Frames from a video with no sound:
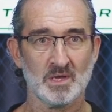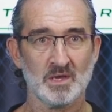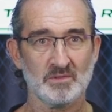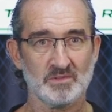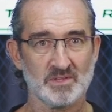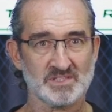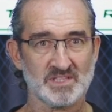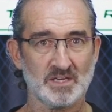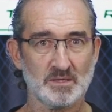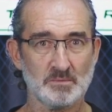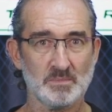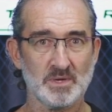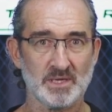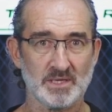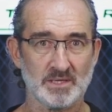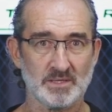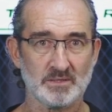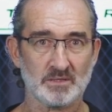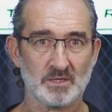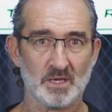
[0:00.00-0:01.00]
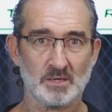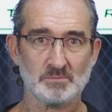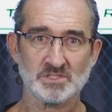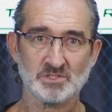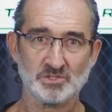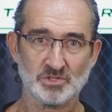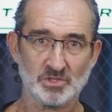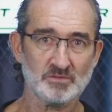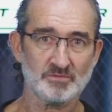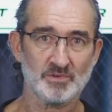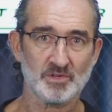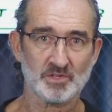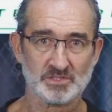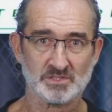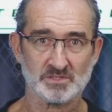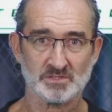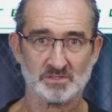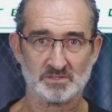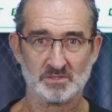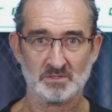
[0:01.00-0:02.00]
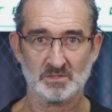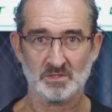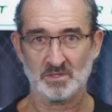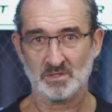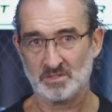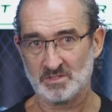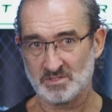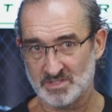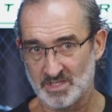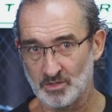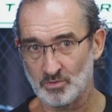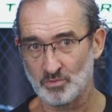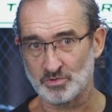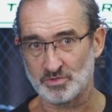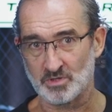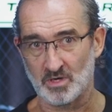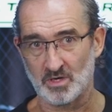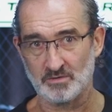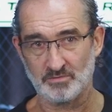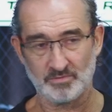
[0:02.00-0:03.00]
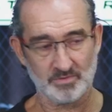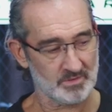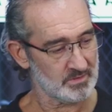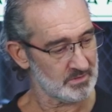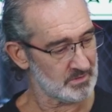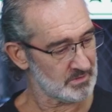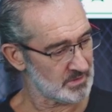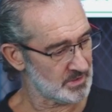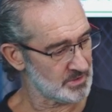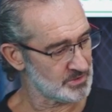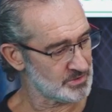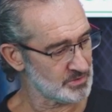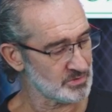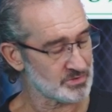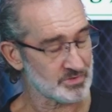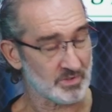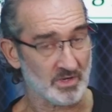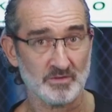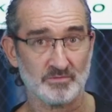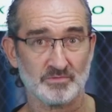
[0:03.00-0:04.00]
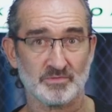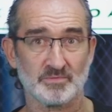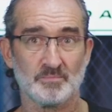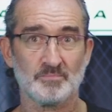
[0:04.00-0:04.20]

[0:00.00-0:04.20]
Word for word: The Zealot V comes in two versions, single drive and dual drive.